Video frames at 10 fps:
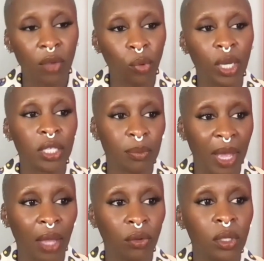It really is
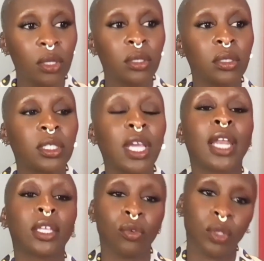about
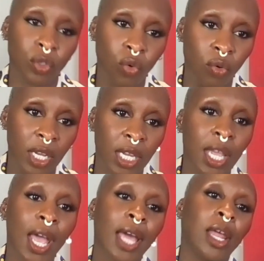telling you the
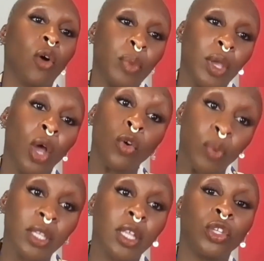story and
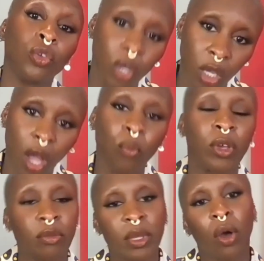hoping that you can come
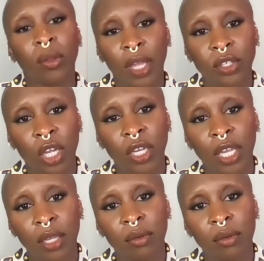with me on that journey.